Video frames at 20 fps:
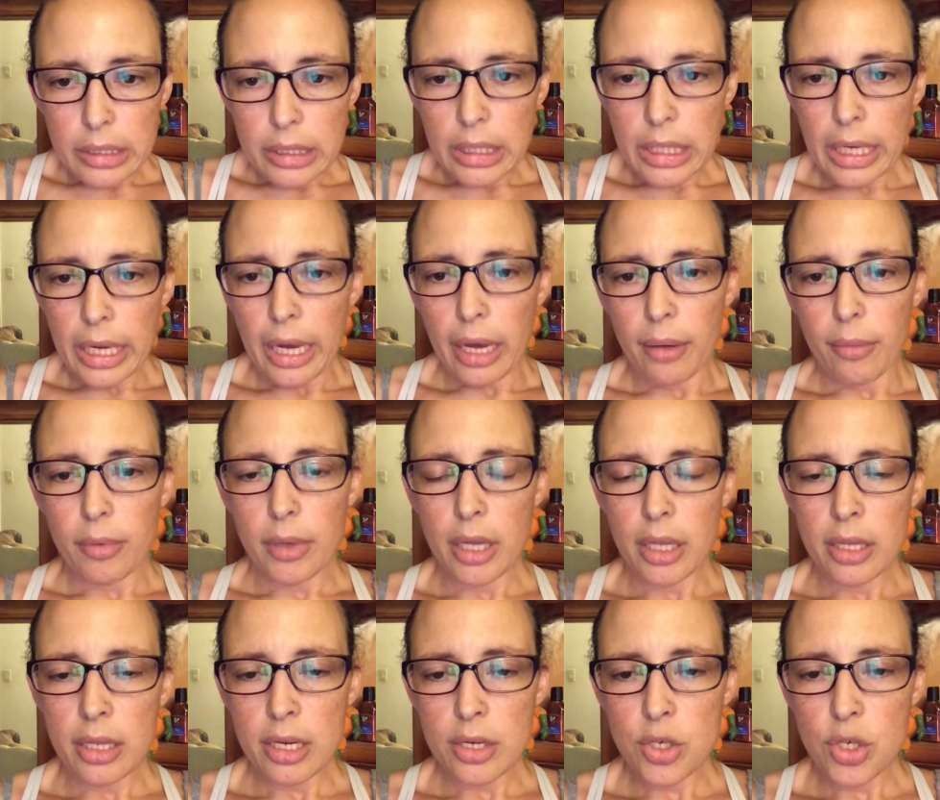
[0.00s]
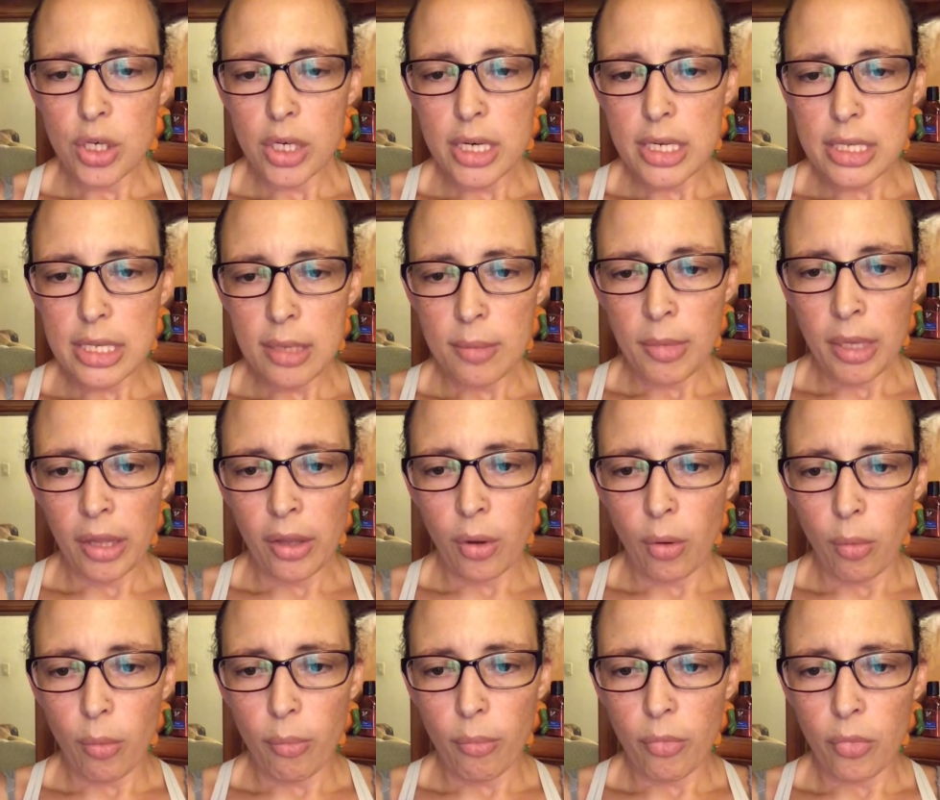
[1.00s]
Yeah. And as you can see my
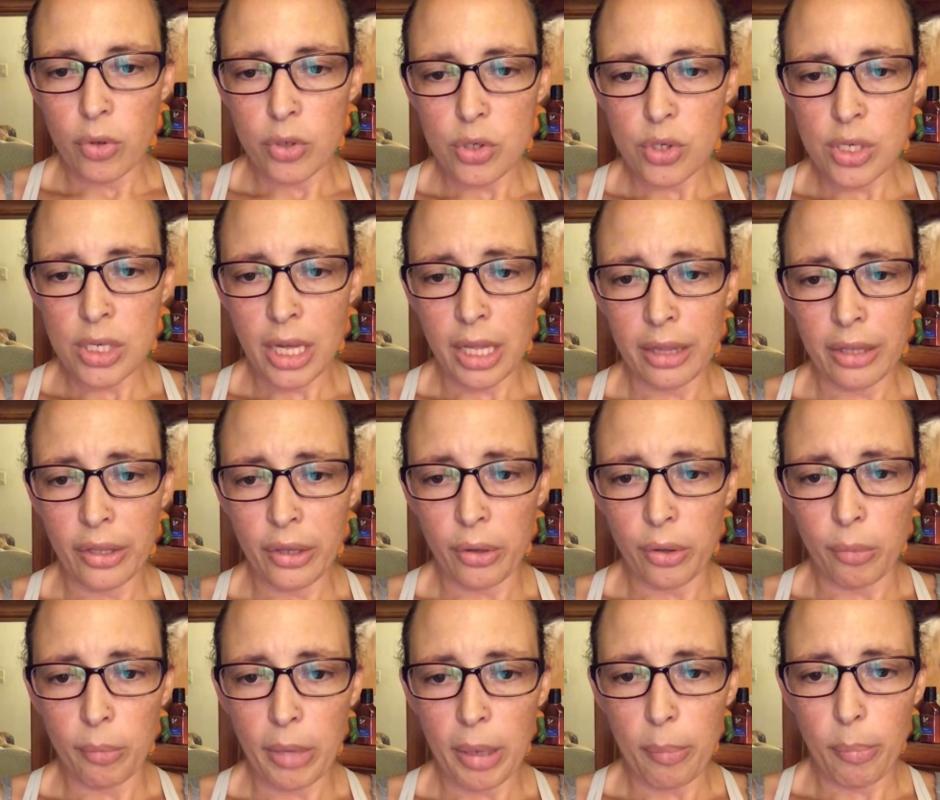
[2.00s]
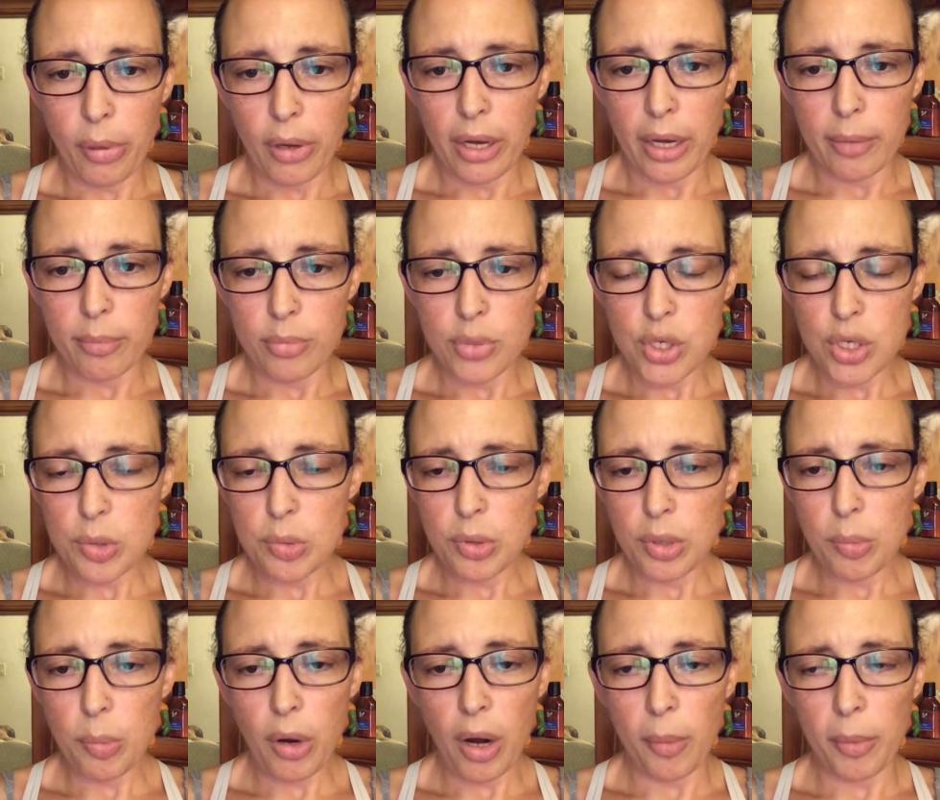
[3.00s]
little, well, she's not little, my pup.
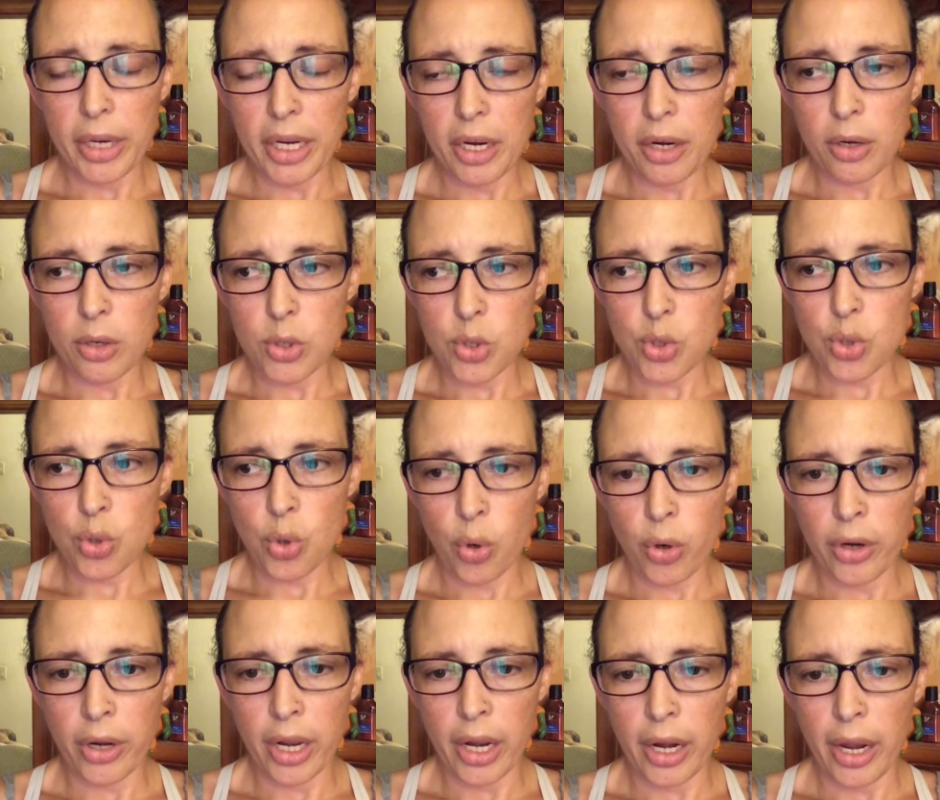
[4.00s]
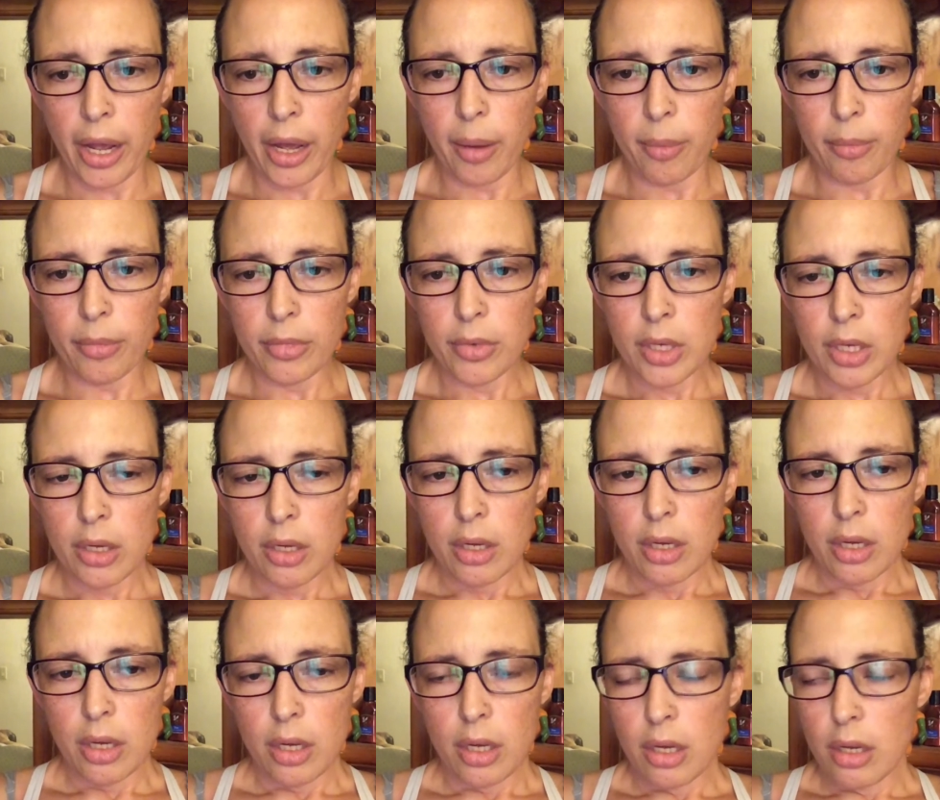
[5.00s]
You probably hear her snoring it up.
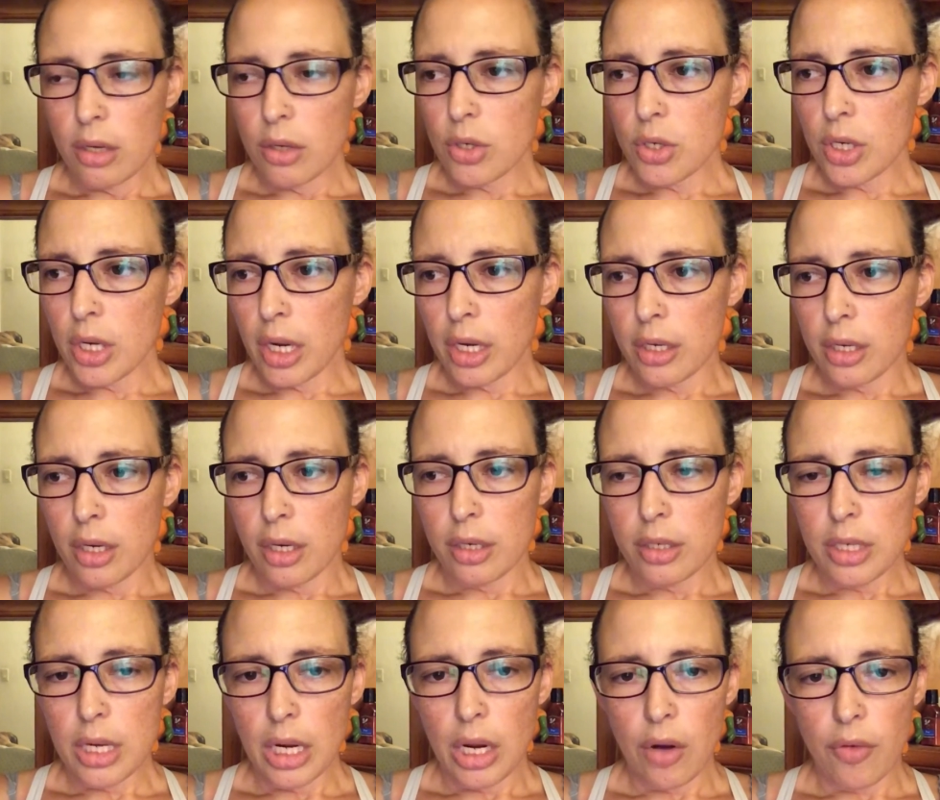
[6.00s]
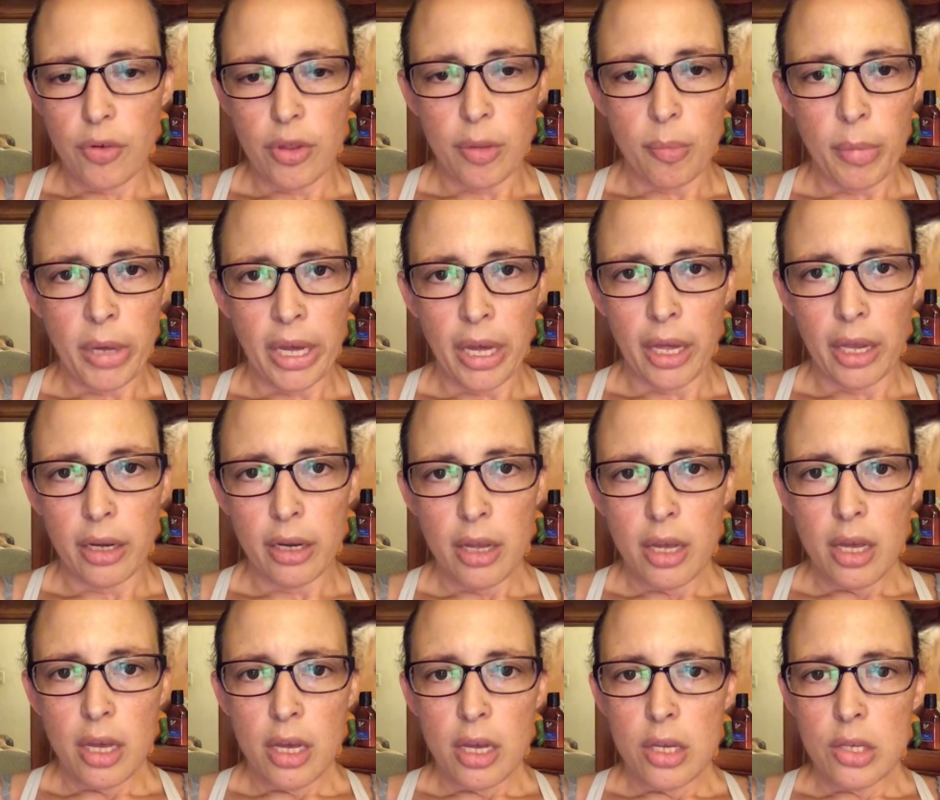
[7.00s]
She had to take over the bed.
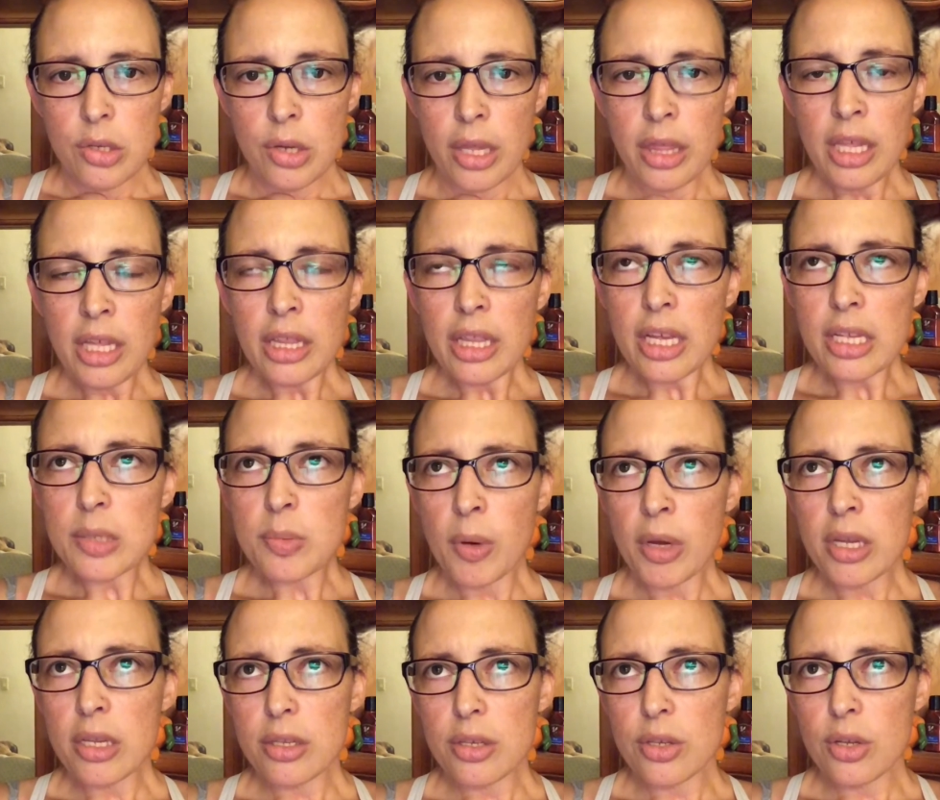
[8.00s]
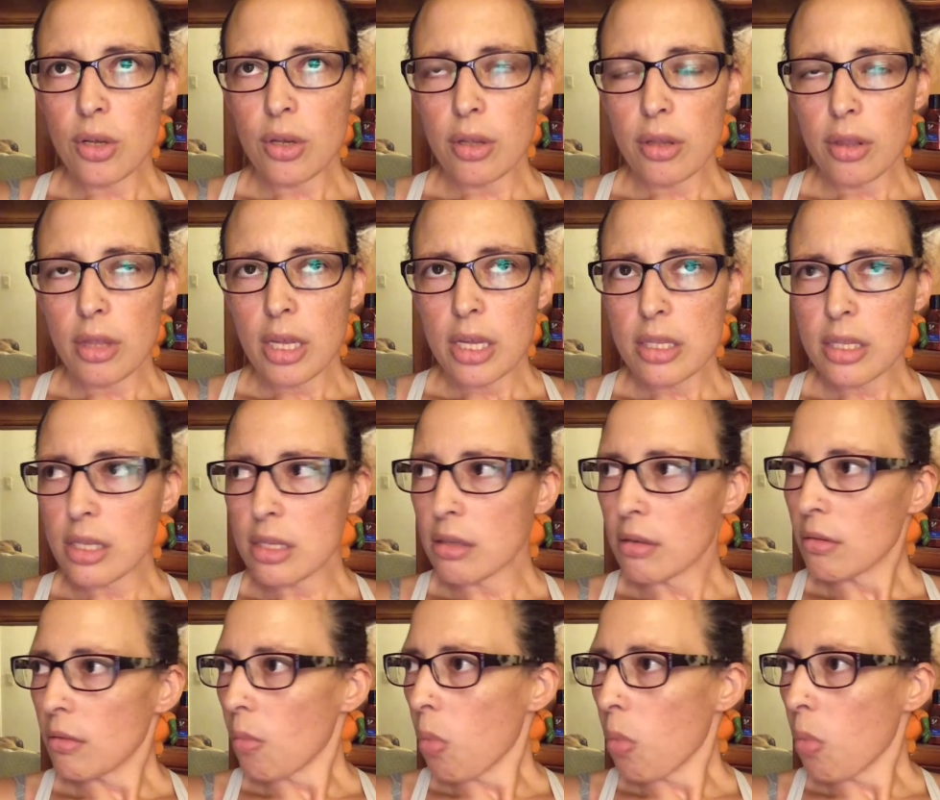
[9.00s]
So I think that's what, so that's,